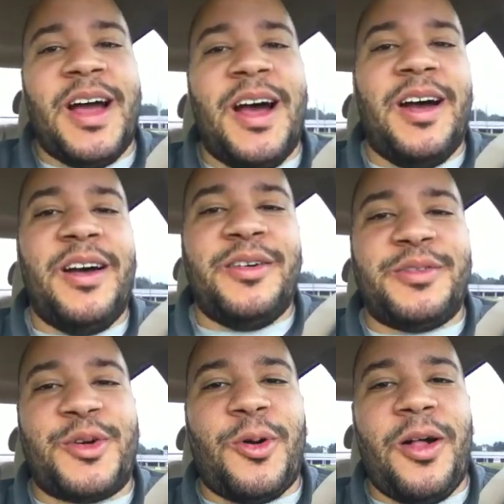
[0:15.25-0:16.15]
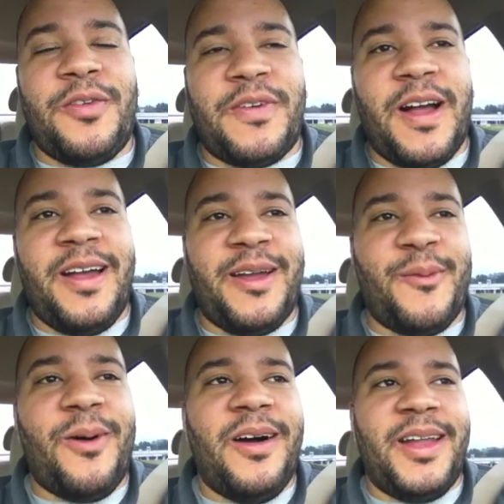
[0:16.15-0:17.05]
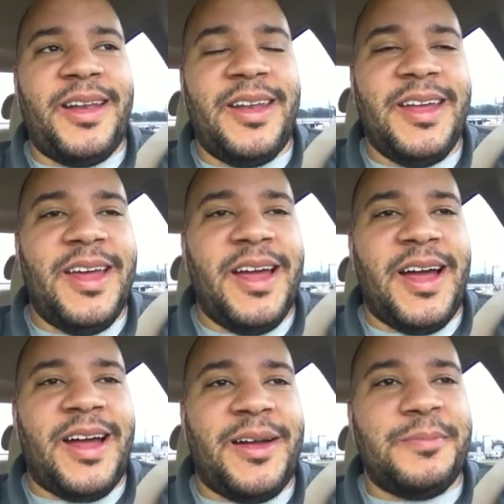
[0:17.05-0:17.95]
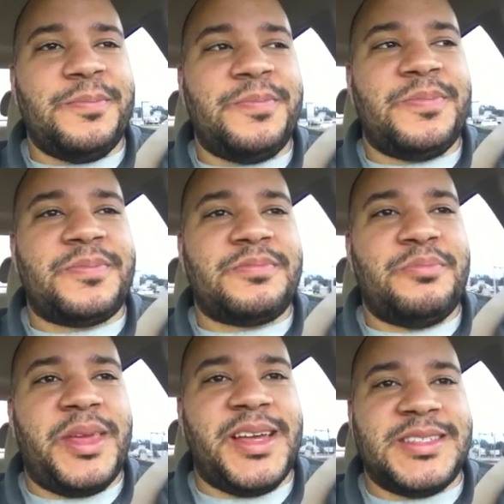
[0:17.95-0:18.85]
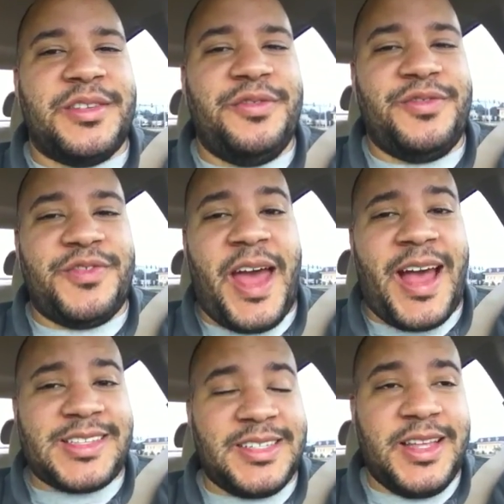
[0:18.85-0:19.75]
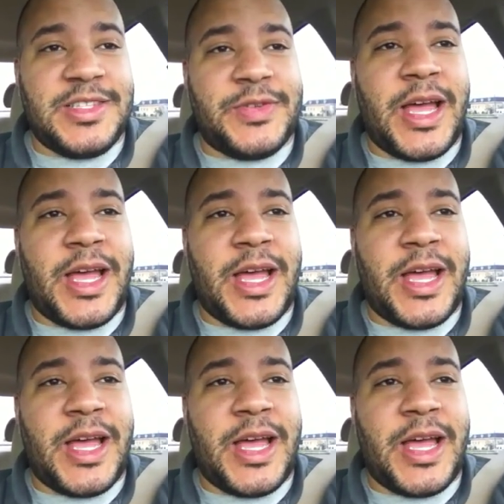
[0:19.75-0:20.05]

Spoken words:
of qualifying 1 because of accidents.